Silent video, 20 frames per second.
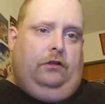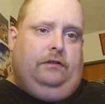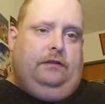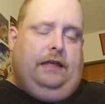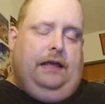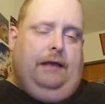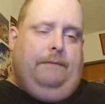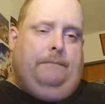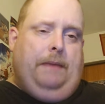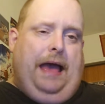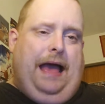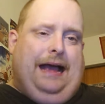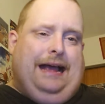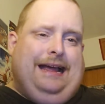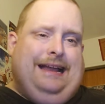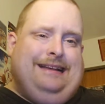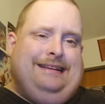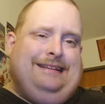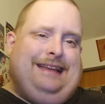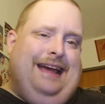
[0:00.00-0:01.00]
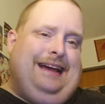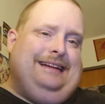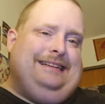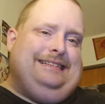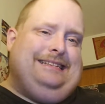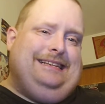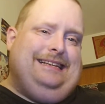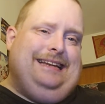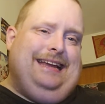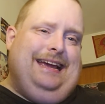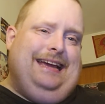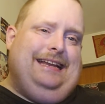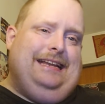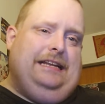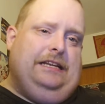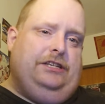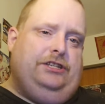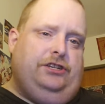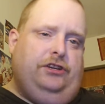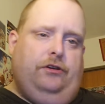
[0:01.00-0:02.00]
Think back
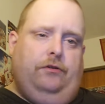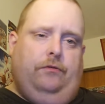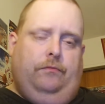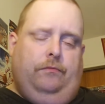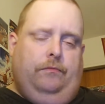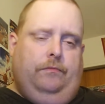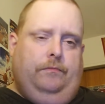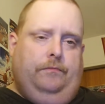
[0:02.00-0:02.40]
1982.